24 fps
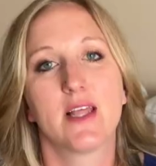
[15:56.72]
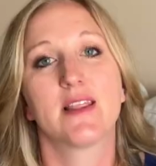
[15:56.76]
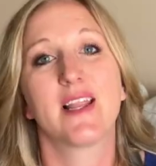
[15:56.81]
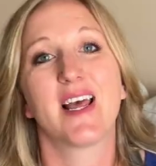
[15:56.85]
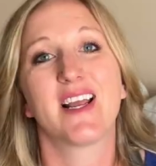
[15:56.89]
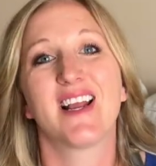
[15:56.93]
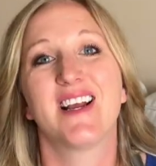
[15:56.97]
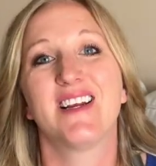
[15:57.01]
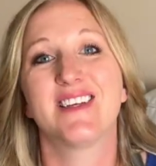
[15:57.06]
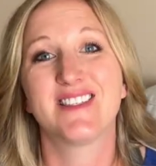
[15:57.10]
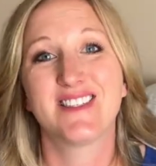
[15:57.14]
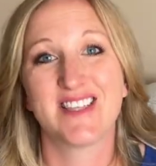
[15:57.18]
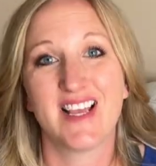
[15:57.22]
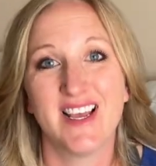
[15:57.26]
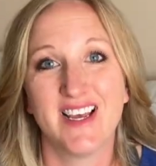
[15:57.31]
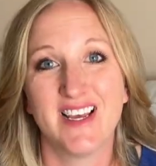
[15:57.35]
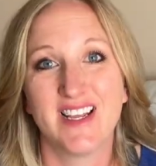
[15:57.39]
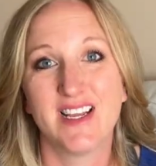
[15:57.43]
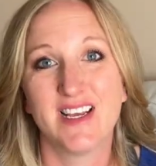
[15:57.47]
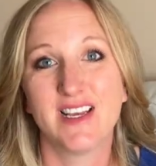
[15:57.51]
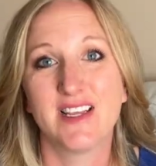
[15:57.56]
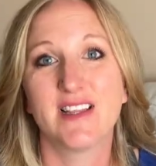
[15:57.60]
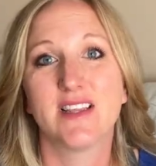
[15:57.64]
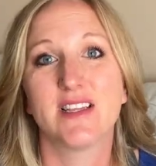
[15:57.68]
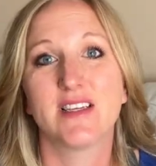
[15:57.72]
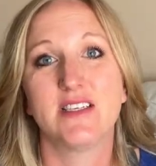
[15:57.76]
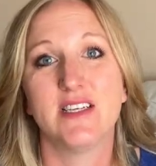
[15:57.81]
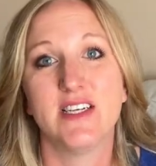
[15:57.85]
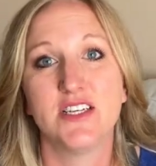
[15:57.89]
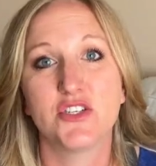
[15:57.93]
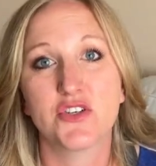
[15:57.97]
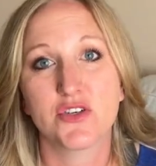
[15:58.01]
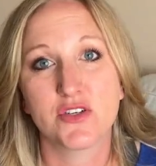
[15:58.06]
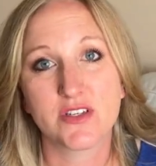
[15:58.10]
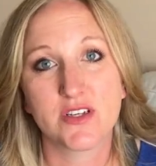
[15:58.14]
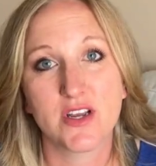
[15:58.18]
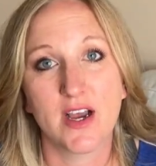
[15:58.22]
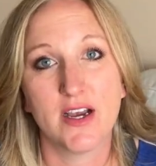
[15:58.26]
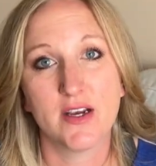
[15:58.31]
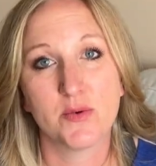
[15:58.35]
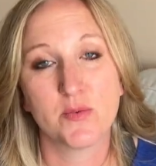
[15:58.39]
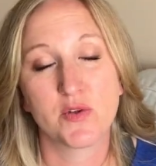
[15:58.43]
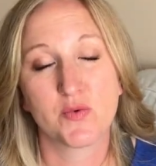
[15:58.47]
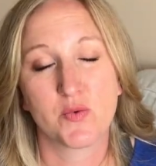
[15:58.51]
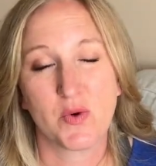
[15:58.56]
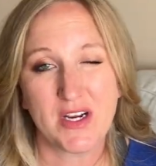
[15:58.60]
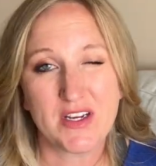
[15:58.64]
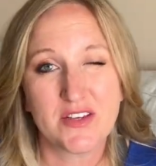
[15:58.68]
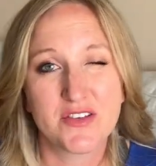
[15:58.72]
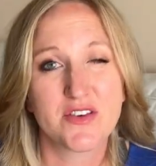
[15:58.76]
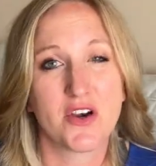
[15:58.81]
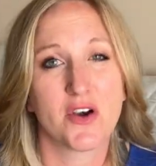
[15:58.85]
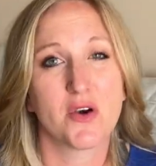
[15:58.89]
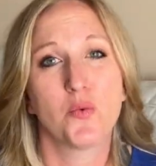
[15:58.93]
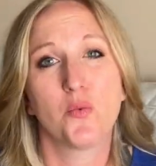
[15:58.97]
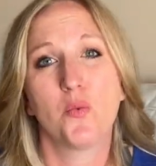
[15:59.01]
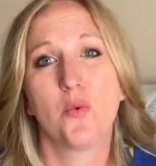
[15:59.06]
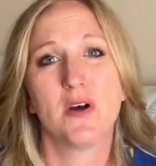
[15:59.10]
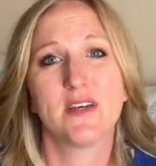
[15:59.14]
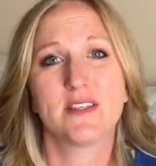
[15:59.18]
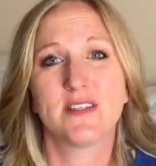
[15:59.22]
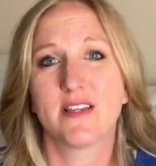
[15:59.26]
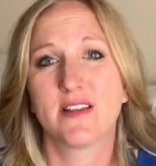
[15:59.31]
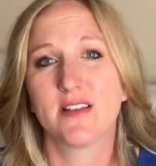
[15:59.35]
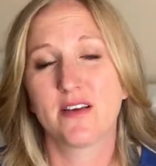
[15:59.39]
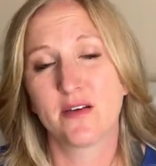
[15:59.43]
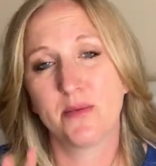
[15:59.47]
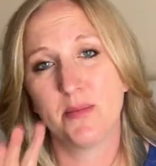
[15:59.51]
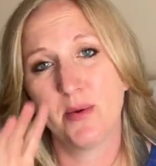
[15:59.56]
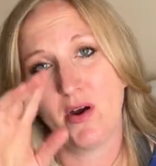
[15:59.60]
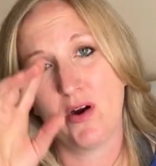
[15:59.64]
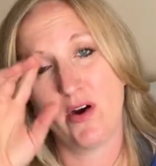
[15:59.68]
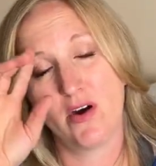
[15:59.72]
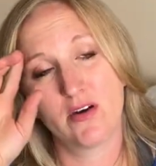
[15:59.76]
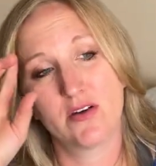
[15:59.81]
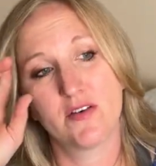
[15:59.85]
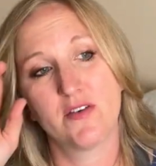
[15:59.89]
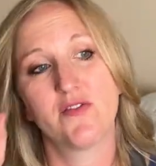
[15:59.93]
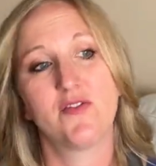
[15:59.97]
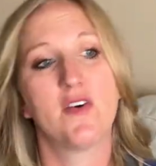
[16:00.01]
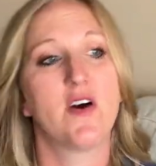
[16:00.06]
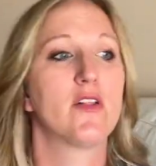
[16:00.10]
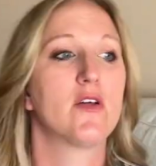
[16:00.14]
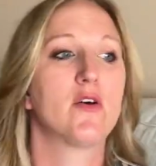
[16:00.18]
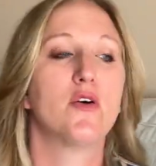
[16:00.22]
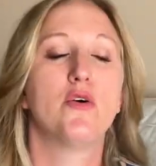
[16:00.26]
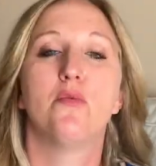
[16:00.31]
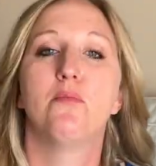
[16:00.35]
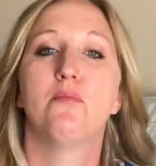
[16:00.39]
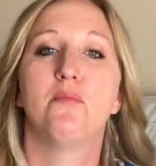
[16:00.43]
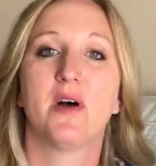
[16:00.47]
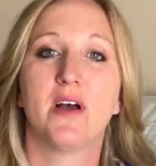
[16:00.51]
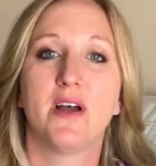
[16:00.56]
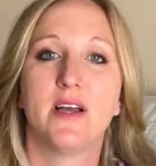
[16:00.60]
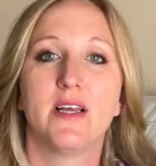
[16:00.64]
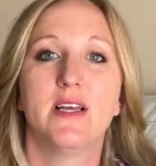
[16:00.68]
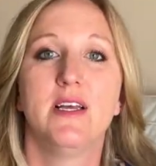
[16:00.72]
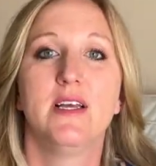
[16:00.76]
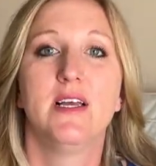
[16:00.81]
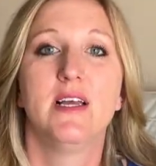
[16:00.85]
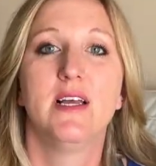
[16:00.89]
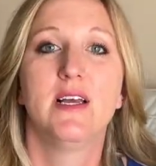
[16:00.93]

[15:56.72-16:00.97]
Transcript: like I said, the teacher's guide with Right Start was a little bit hard to follow, but